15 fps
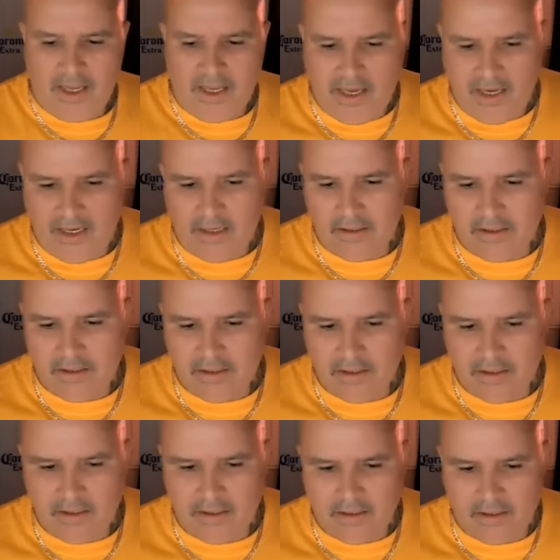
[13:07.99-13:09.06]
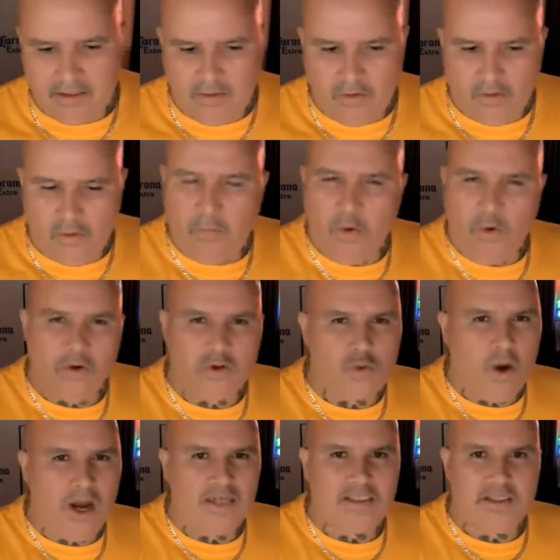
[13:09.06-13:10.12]
and you know, the porter's
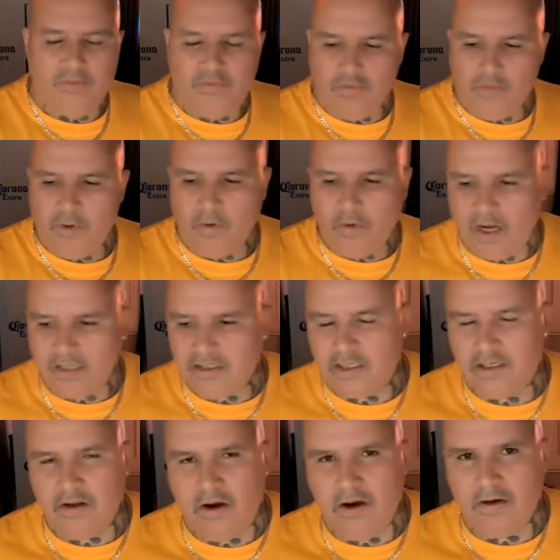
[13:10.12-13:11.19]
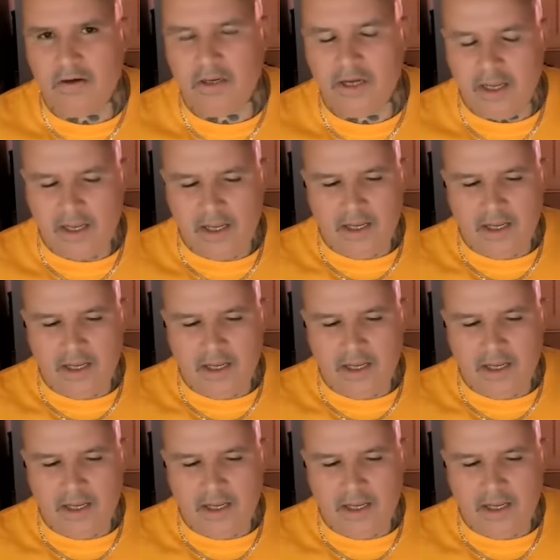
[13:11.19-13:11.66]
watching him from across the yard.